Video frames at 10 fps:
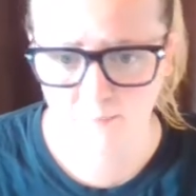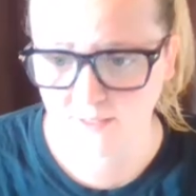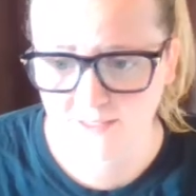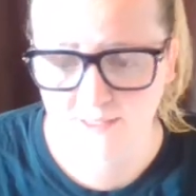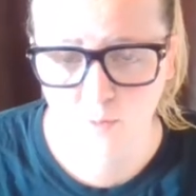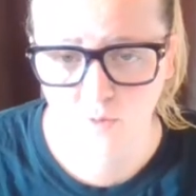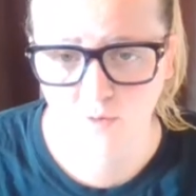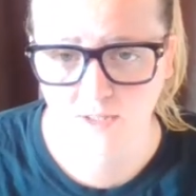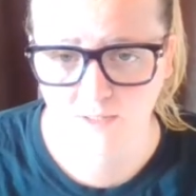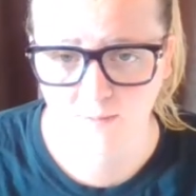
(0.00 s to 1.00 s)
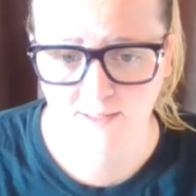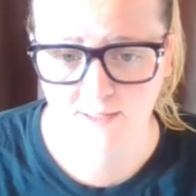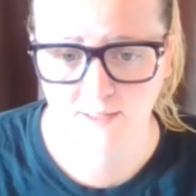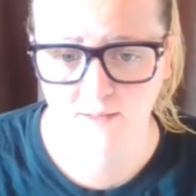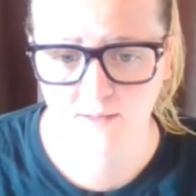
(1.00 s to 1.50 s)
because of this movie, it just makes
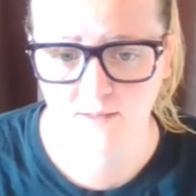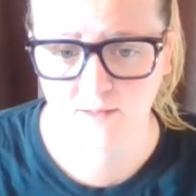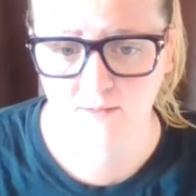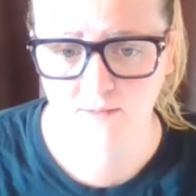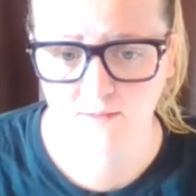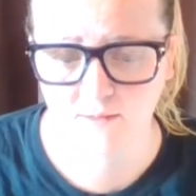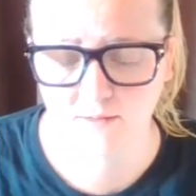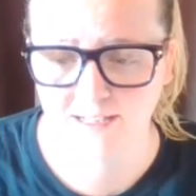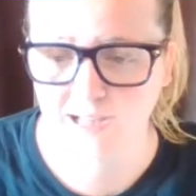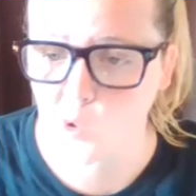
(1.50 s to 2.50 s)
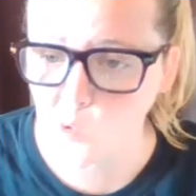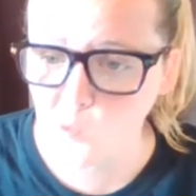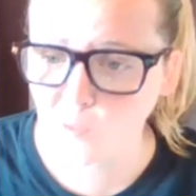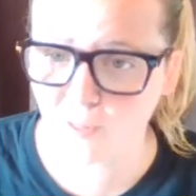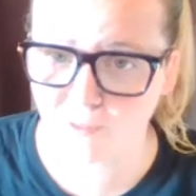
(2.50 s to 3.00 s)
it a
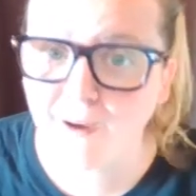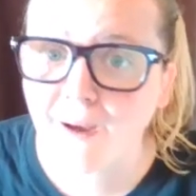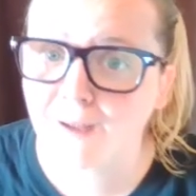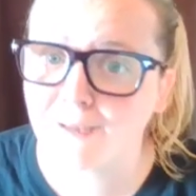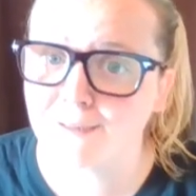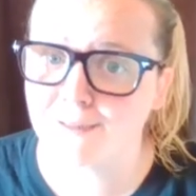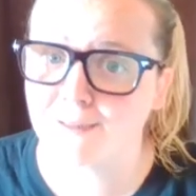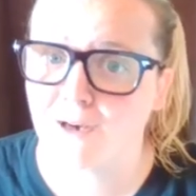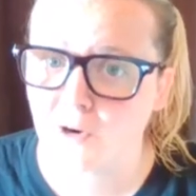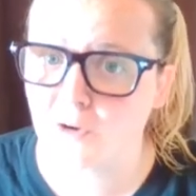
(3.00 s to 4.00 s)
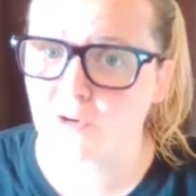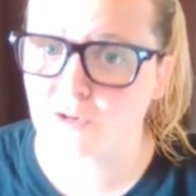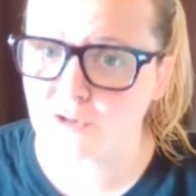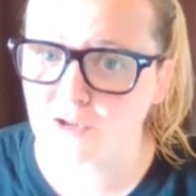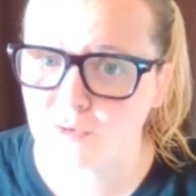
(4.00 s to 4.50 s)
whole lot harder
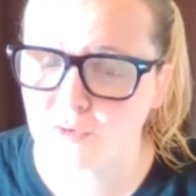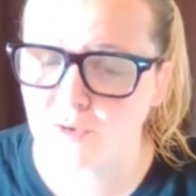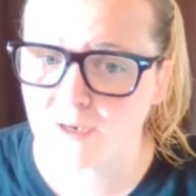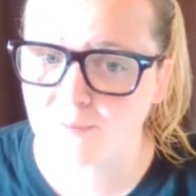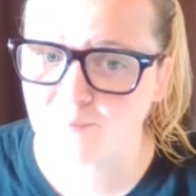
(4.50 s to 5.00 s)
to